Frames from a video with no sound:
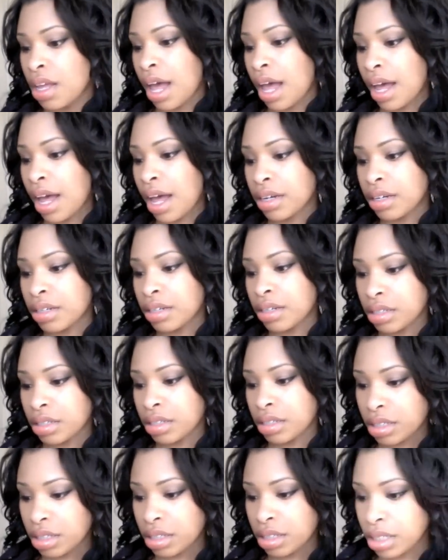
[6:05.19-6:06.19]

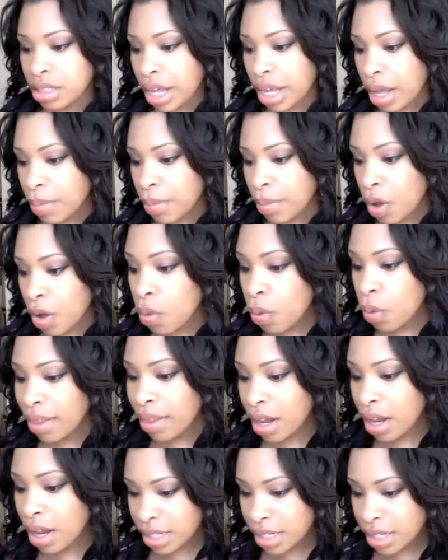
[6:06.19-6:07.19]
And yeah. Oh, one
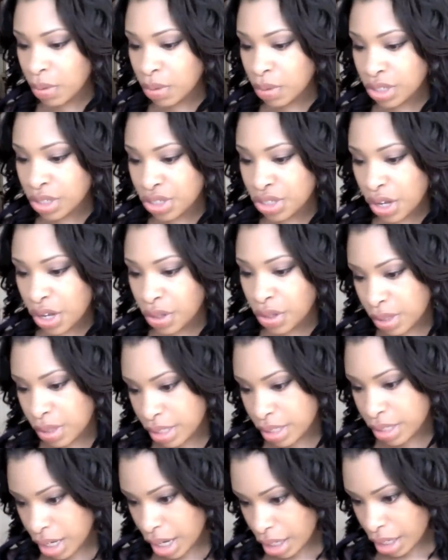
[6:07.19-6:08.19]
last thing I want to show you
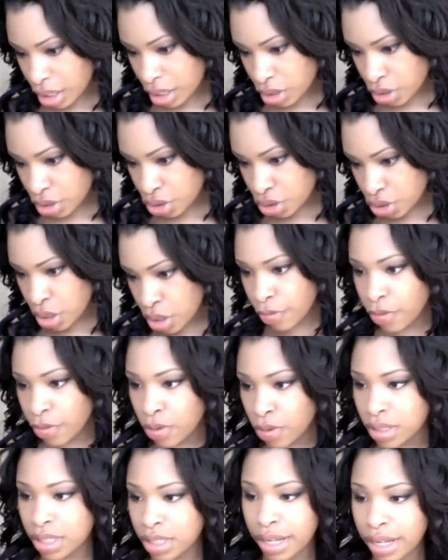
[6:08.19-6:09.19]
is like a dupe
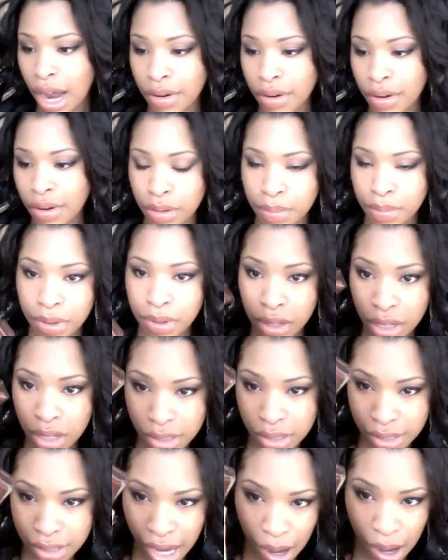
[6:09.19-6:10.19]
for Scarab.
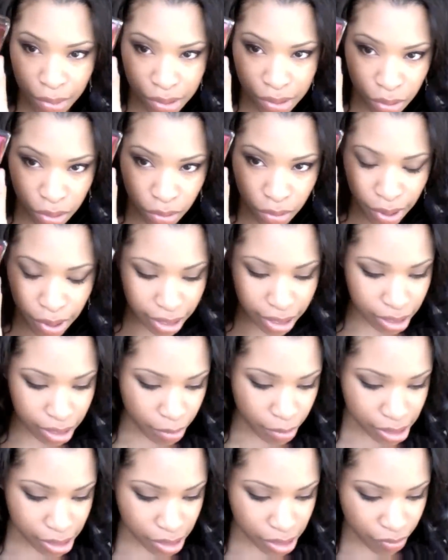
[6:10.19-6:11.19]
Scarab is one of my
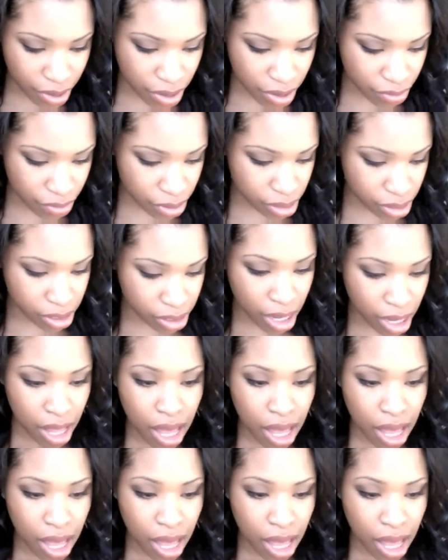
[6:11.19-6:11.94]
Illamasqua favourites.